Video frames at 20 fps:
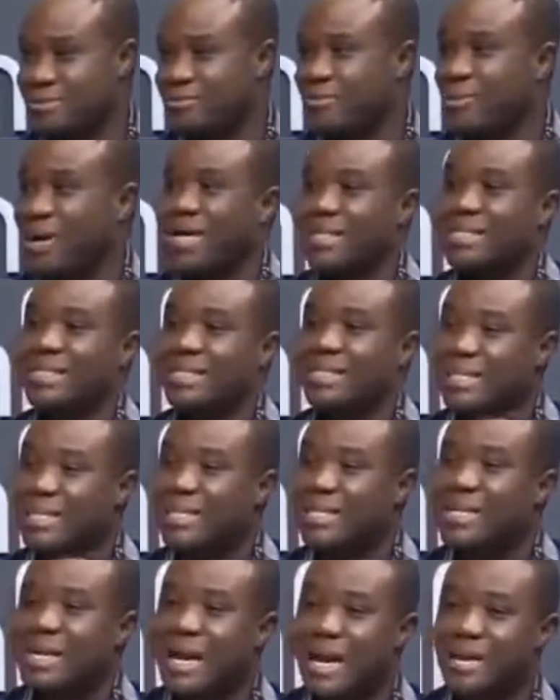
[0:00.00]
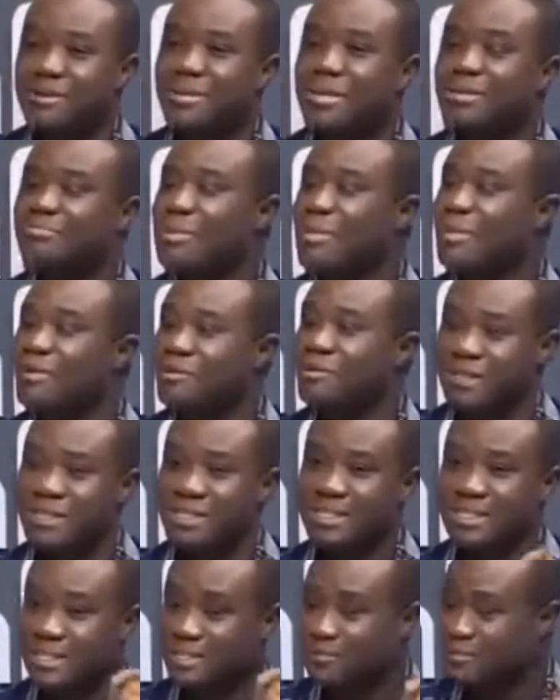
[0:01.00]
for a 300 million
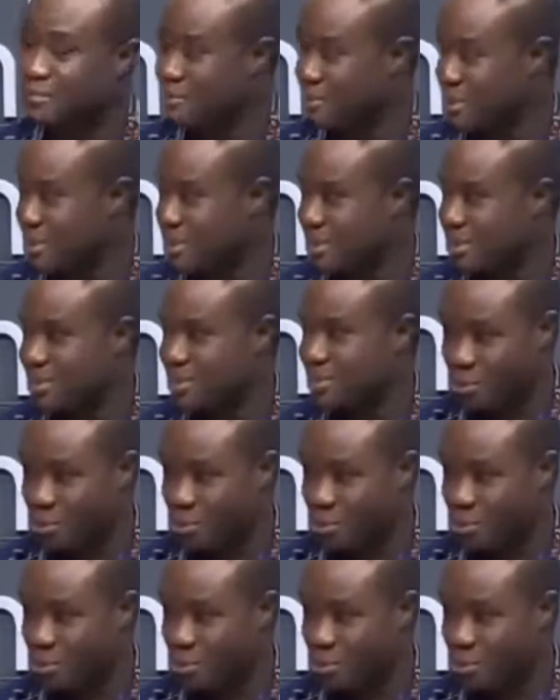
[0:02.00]
facility from state.